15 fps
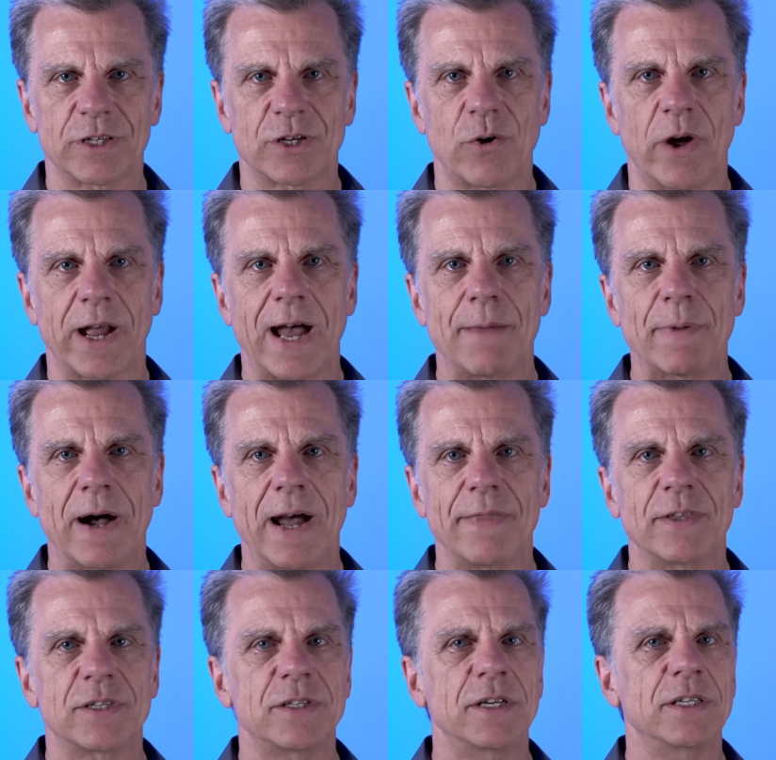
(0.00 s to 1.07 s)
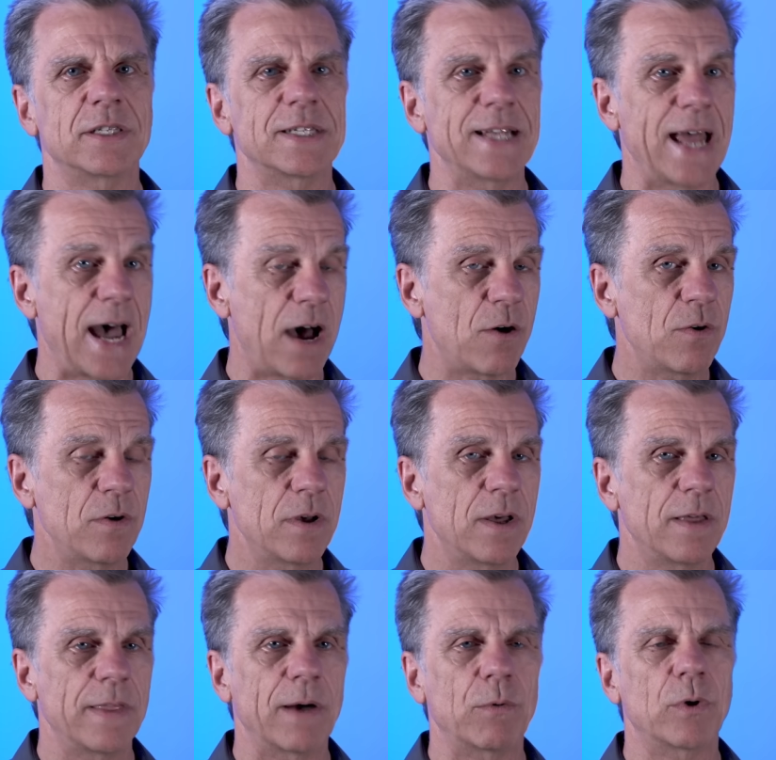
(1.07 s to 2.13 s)
is going on behind the scenes now
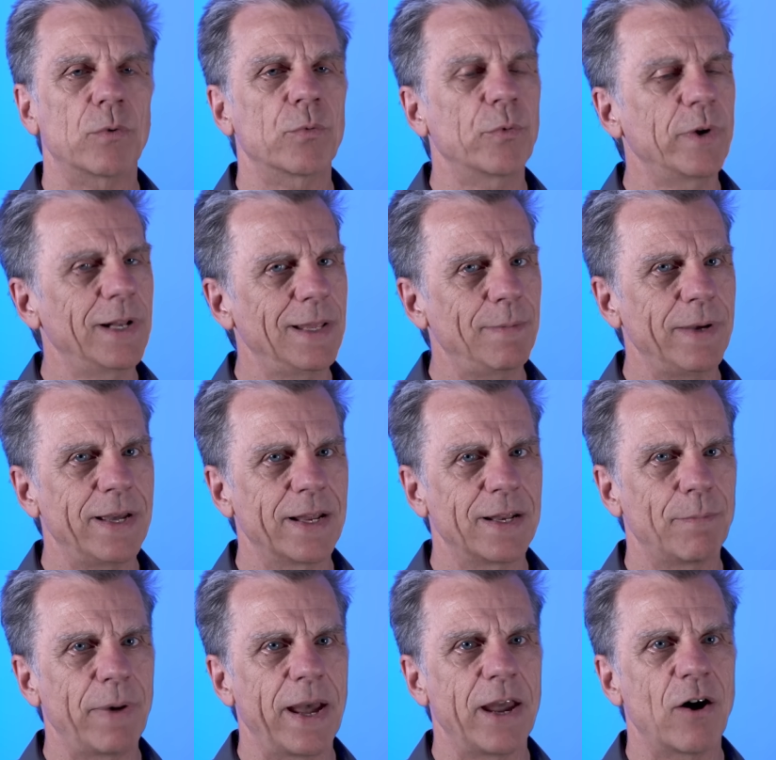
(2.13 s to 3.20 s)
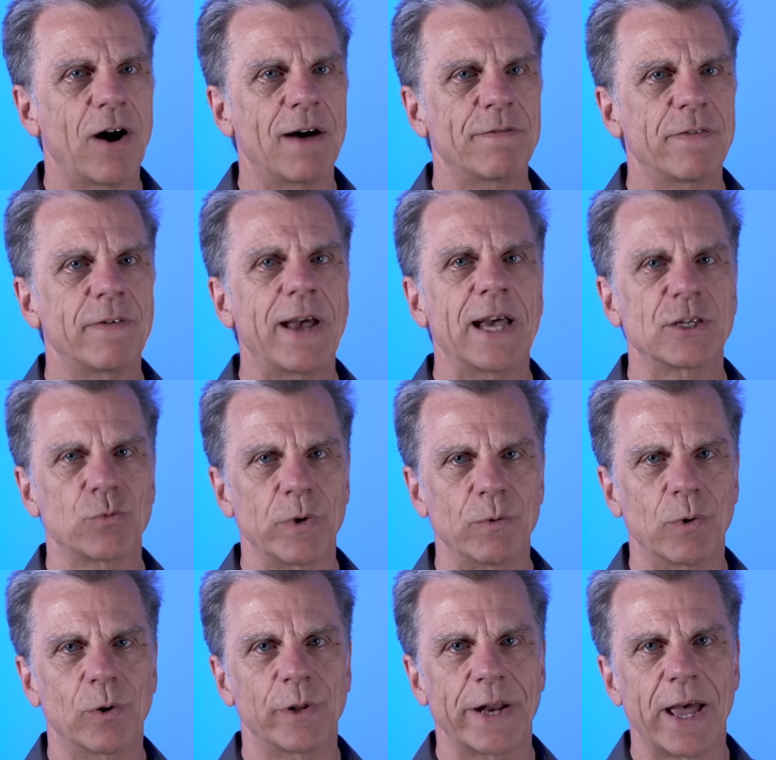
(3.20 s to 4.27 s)
that will really begin to pay off as we
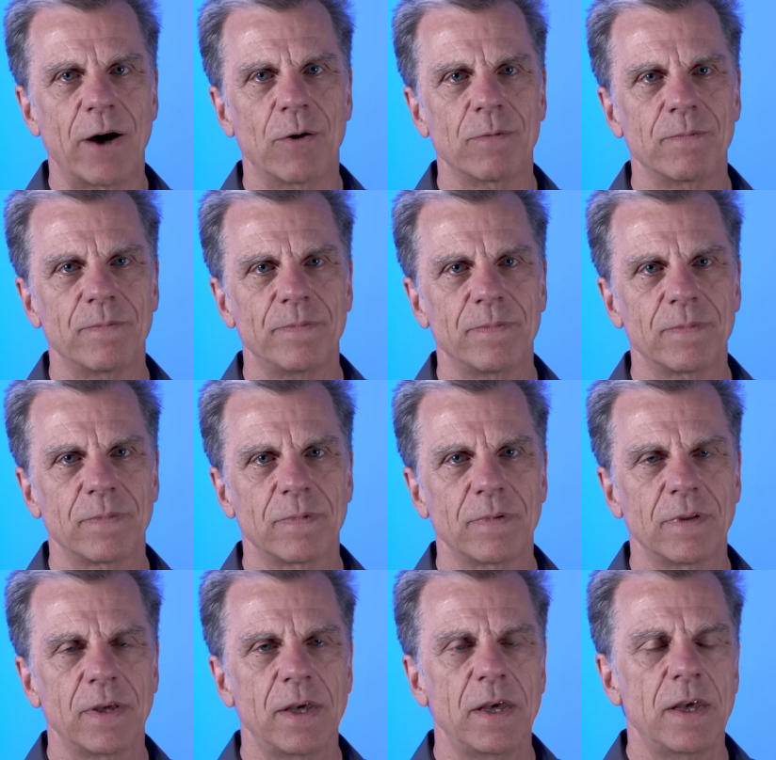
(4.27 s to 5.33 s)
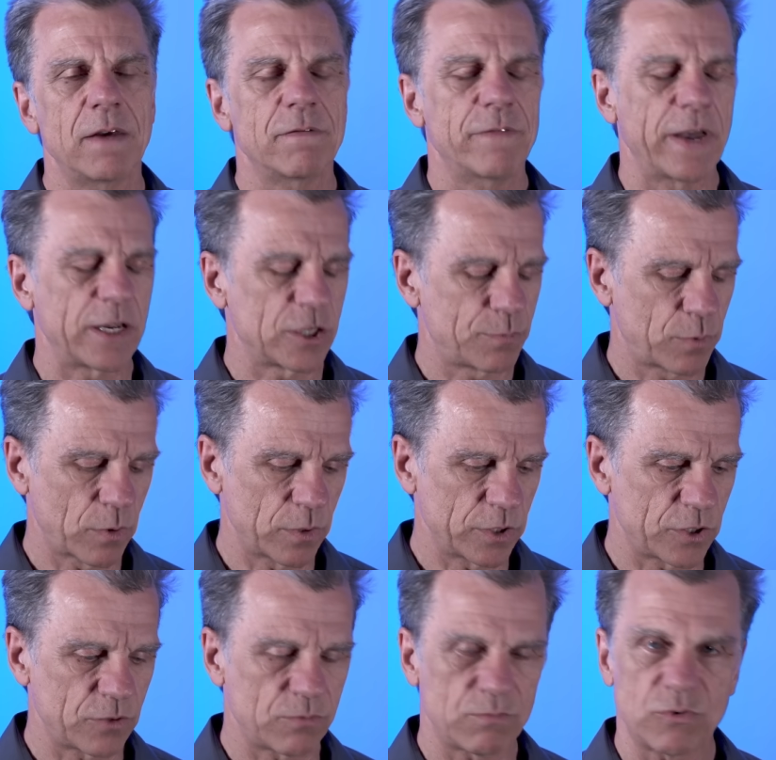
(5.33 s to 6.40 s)
roll it out. Vegas Pro
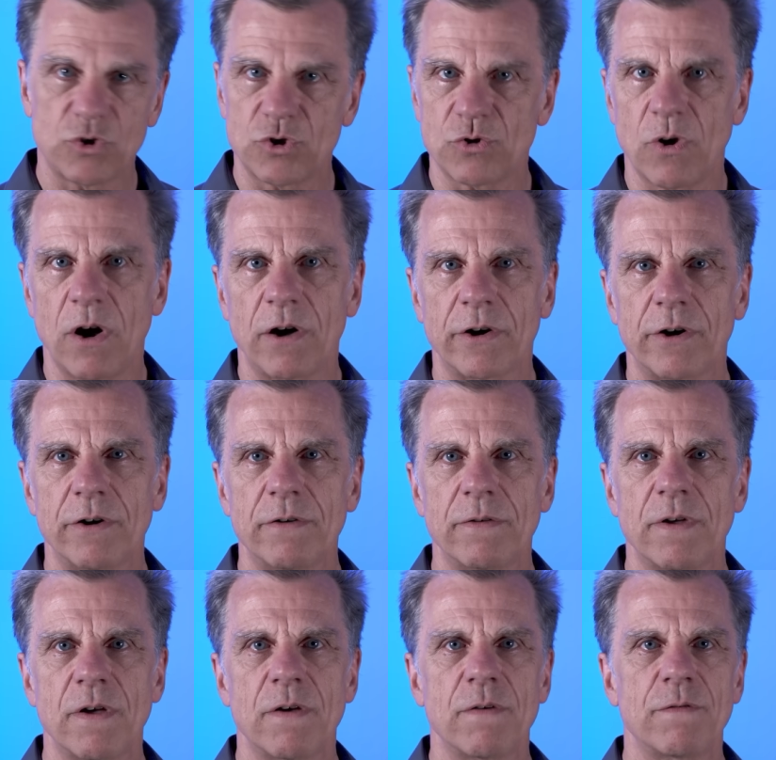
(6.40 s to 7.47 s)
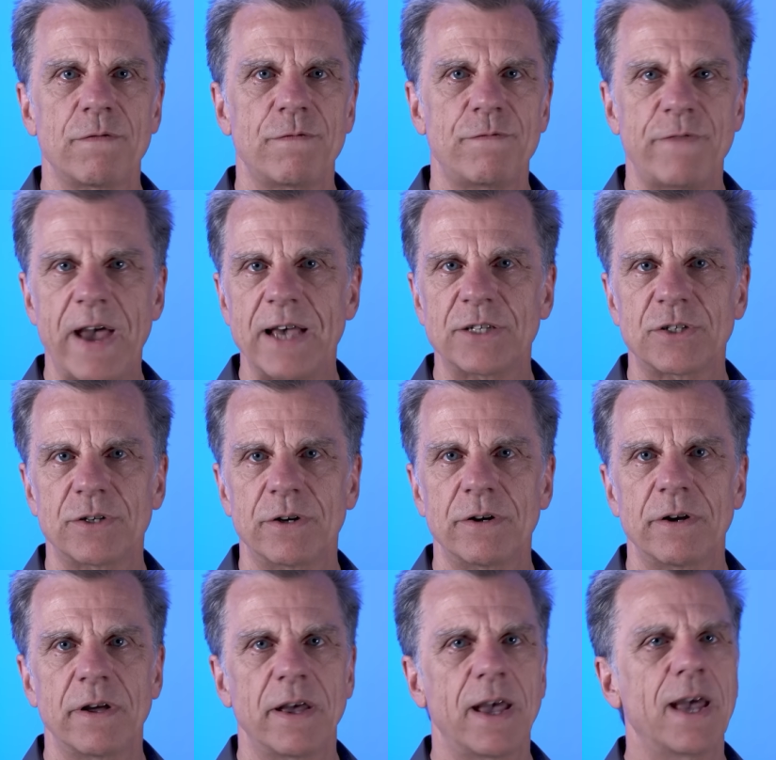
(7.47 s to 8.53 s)
is stronger,
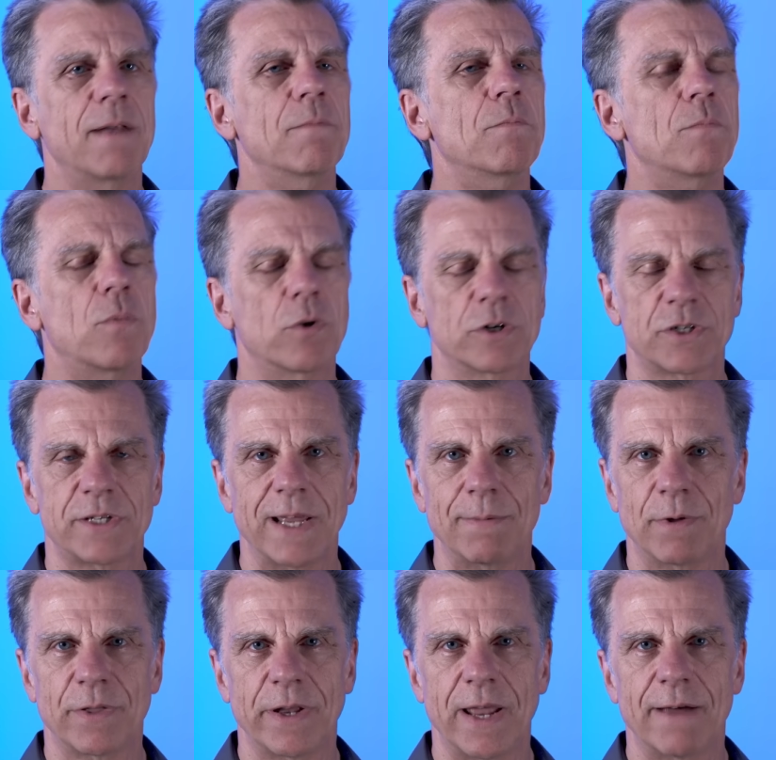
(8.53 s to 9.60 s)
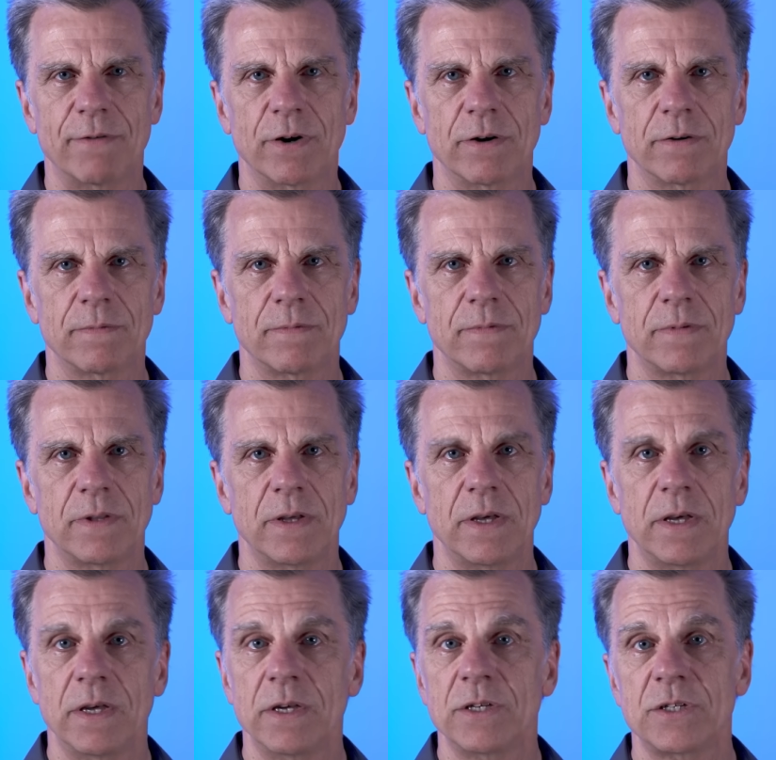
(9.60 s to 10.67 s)
faster, and more stable than ever.
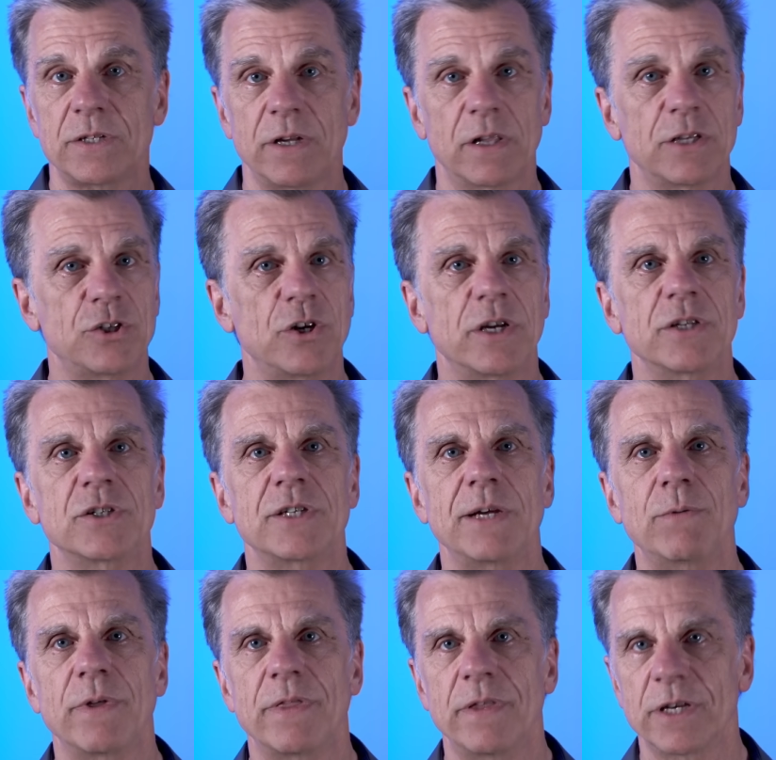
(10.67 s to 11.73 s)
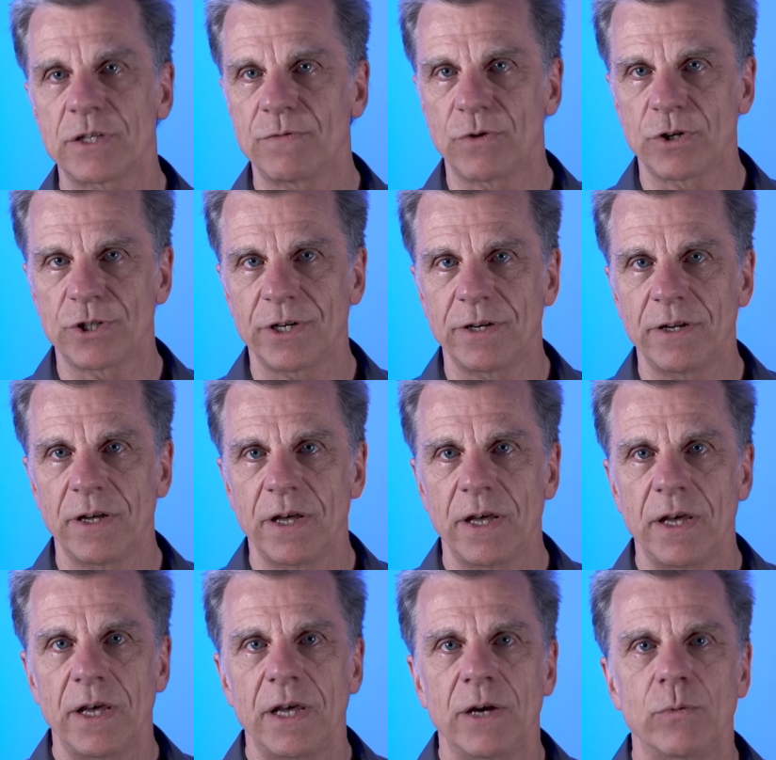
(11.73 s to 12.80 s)
Still, as you can see with this version,
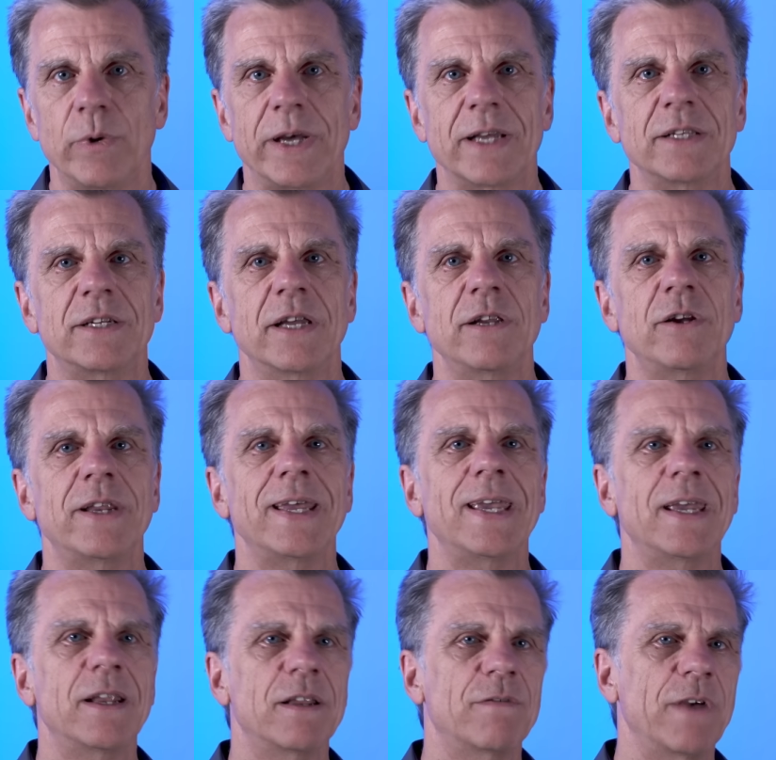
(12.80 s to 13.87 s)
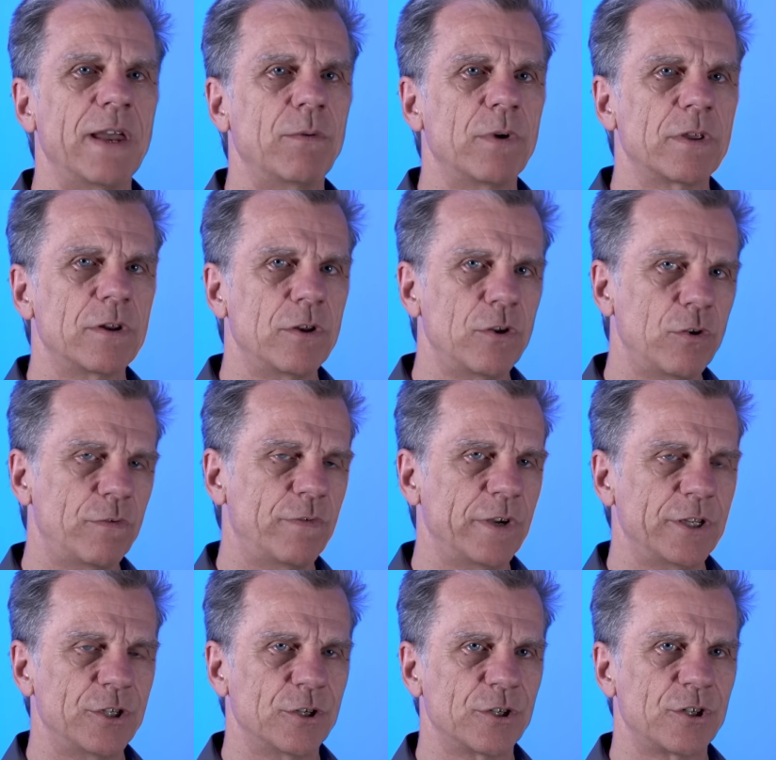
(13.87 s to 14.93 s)
we continue to innovate with new
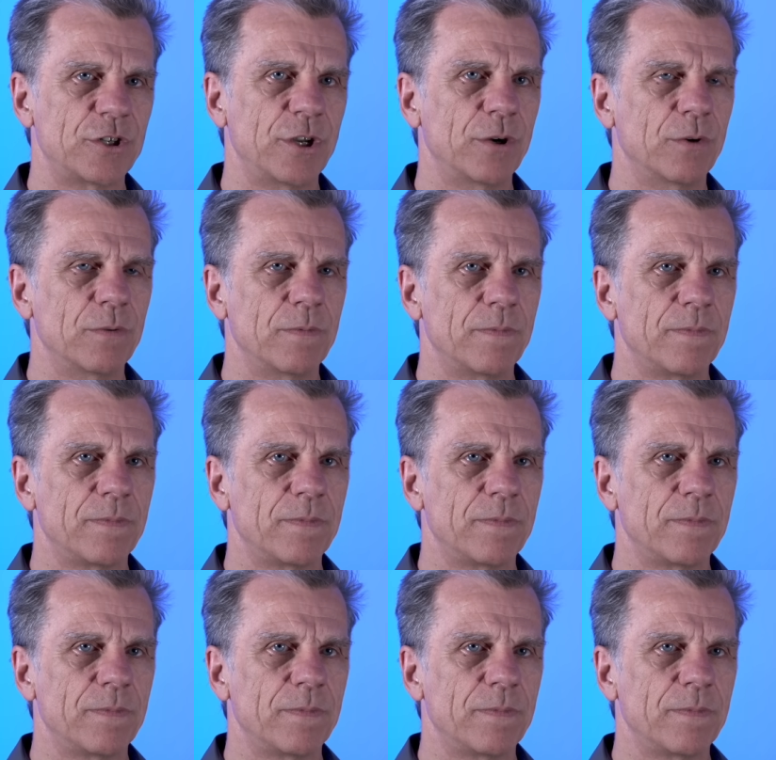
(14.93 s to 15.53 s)
features too.